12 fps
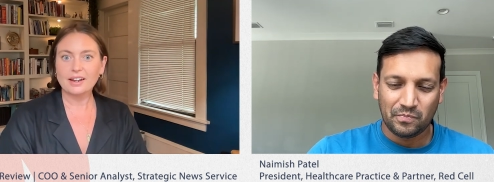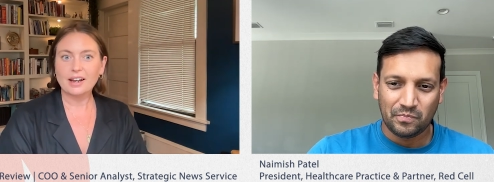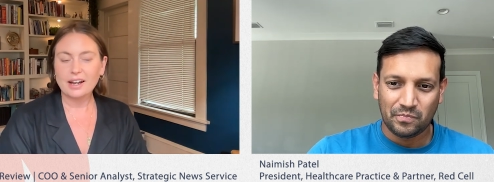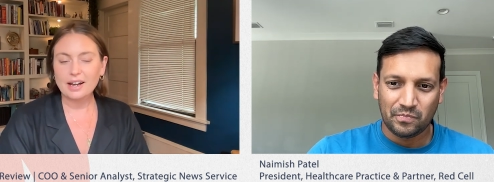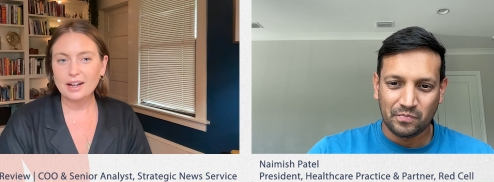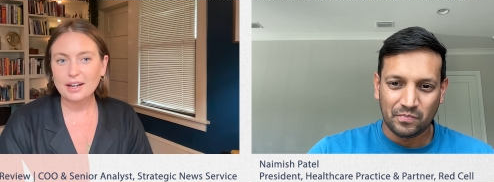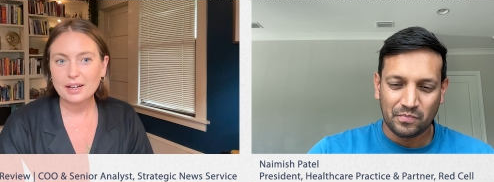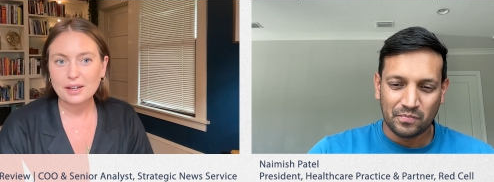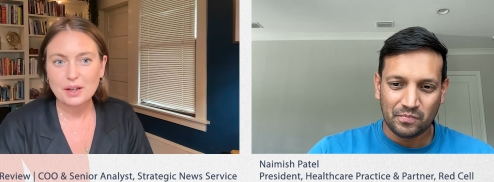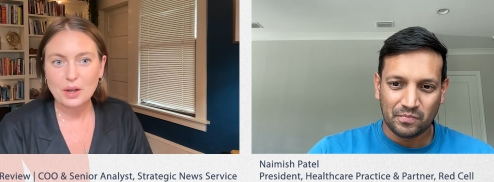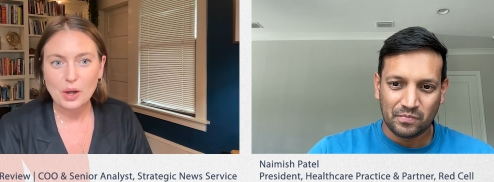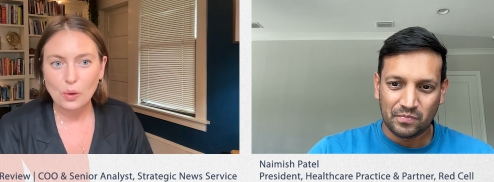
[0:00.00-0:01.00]
Speaker 1: uh,
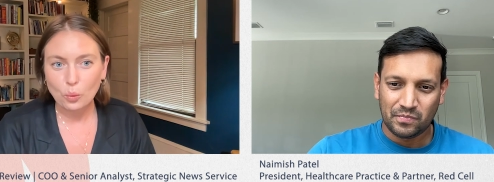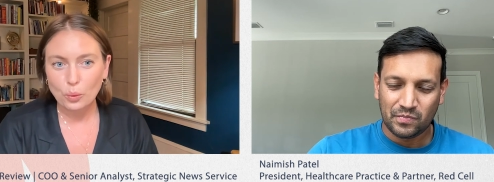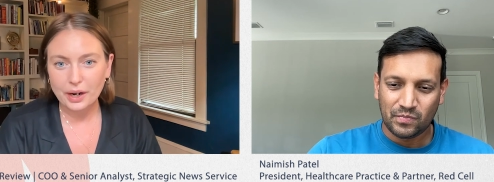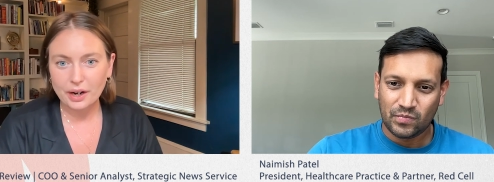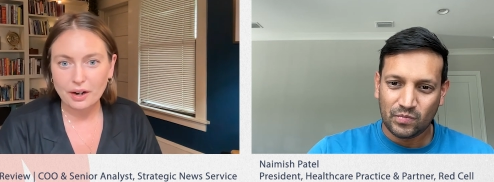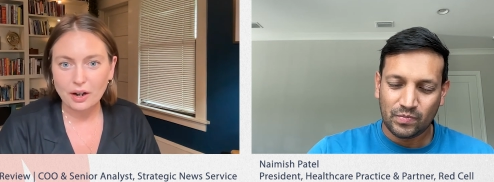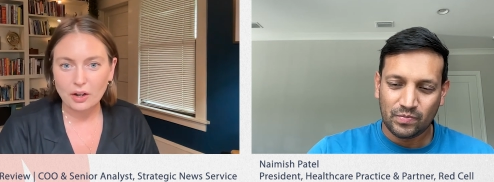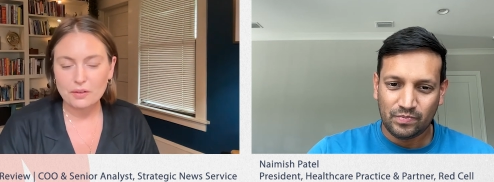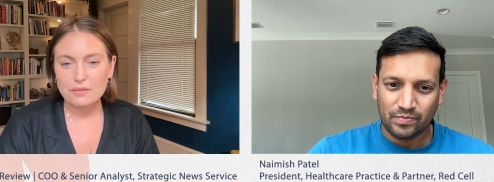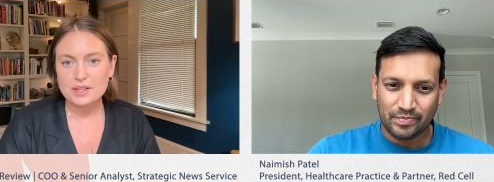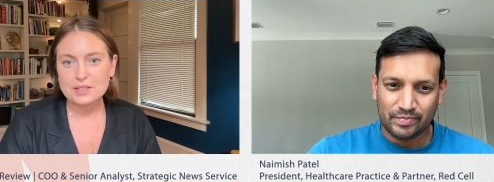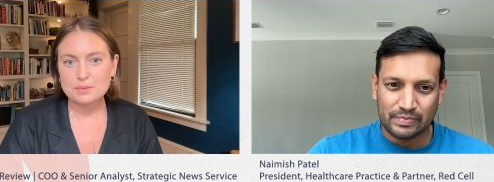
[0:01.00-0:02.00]
where all
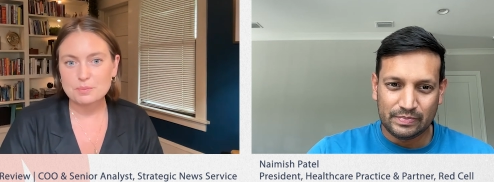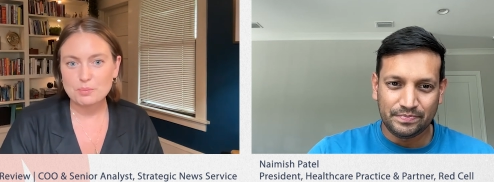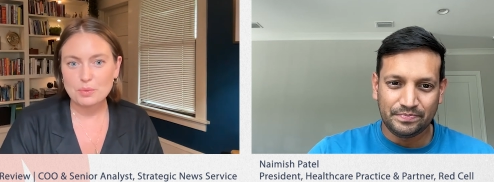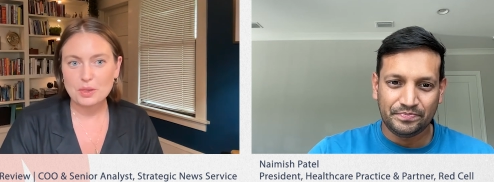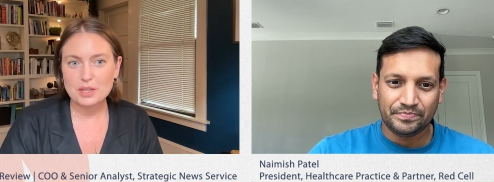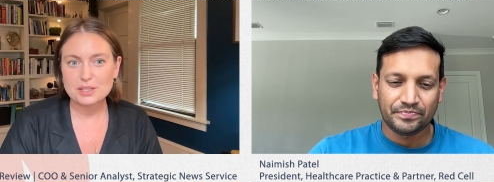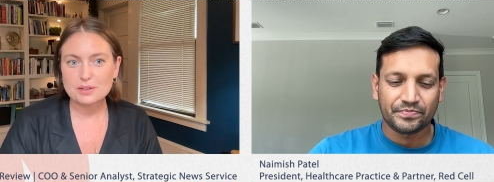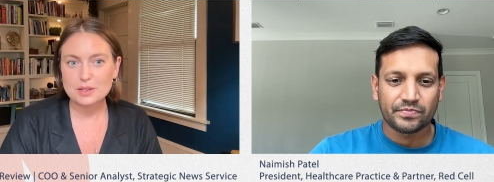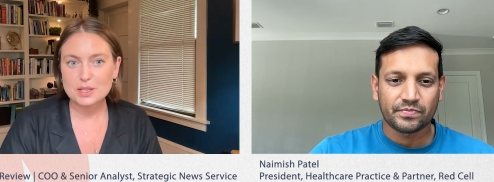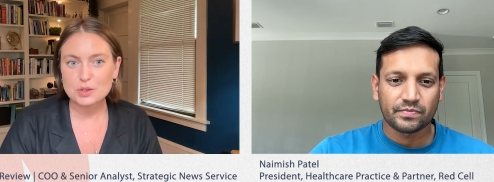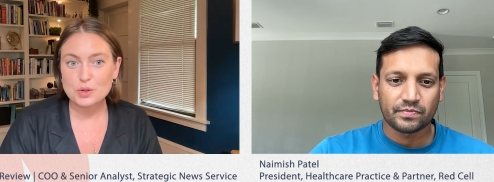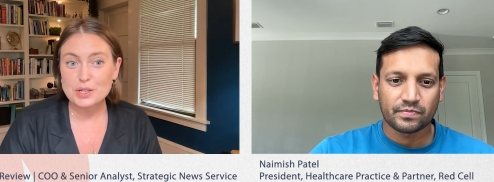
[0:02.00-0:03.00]
of these this
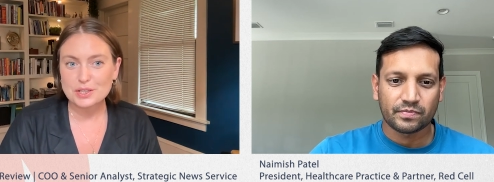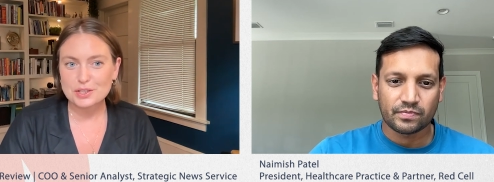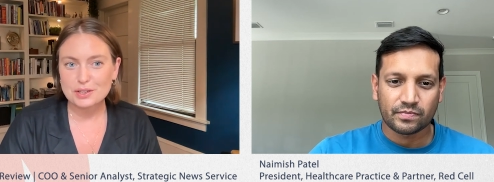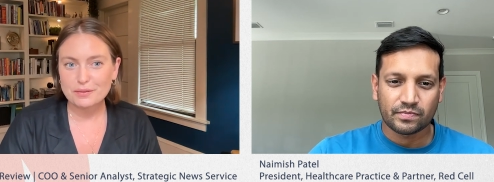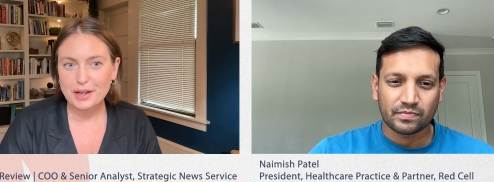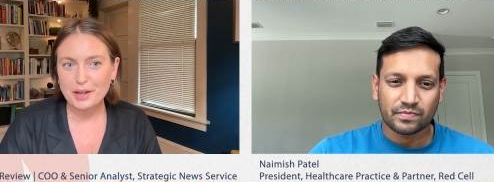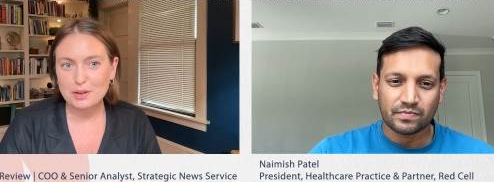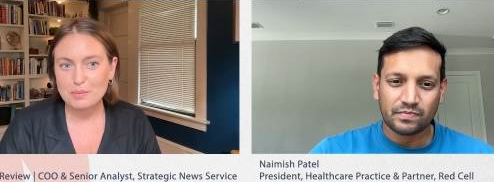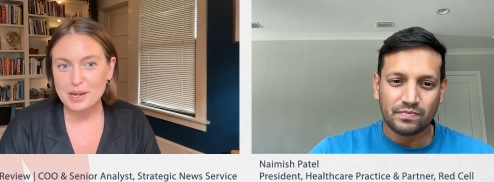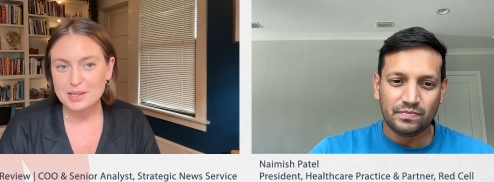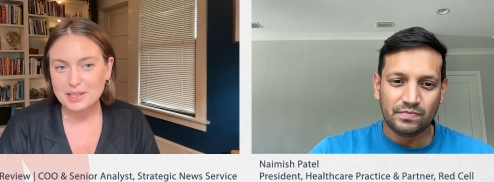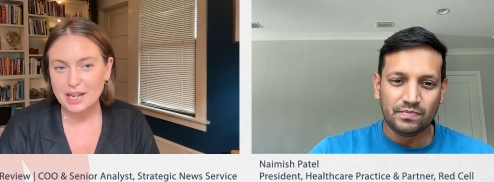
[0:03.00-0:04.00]
this transition to
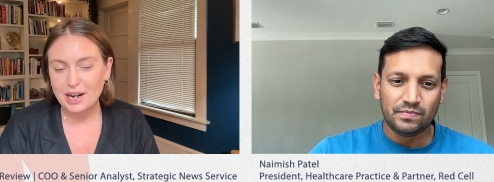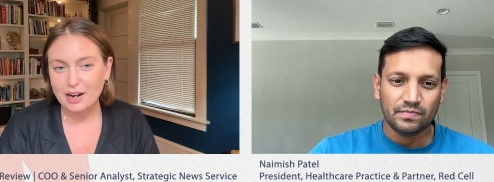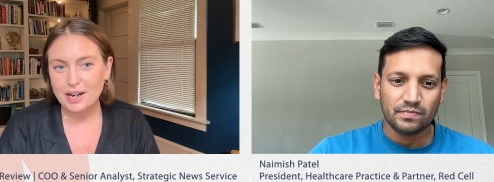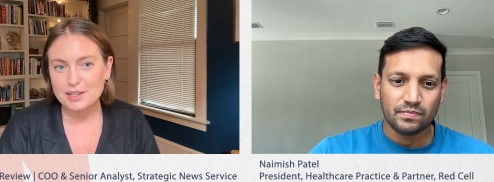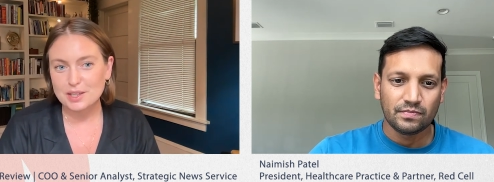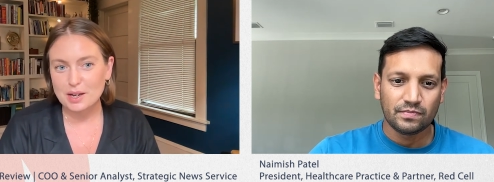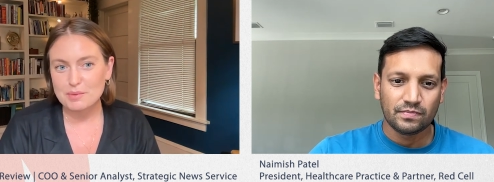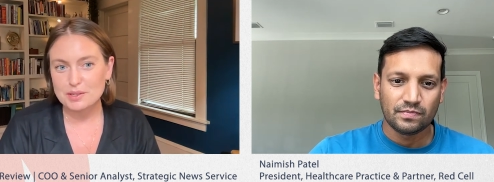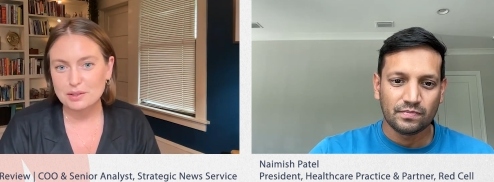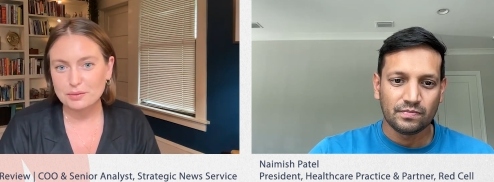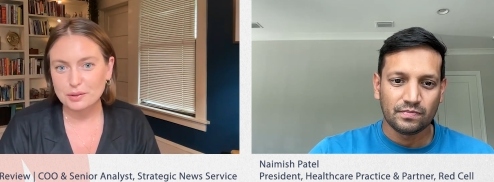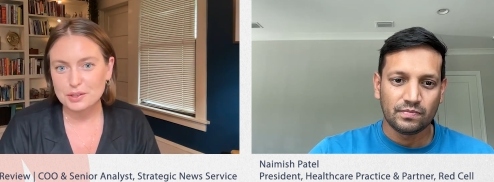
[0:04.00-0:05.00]
value-based care has come
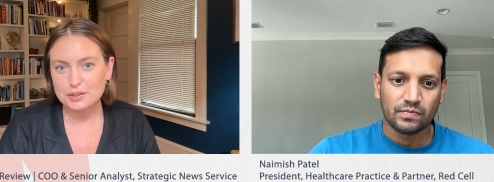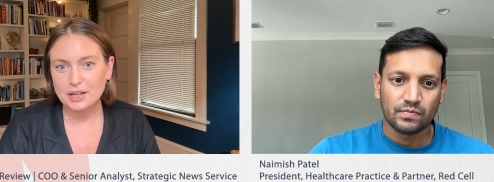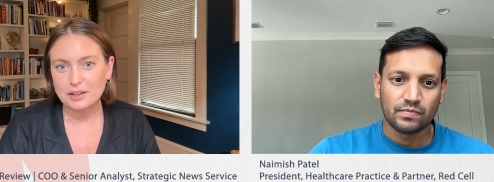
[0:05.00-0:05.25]
into fruition.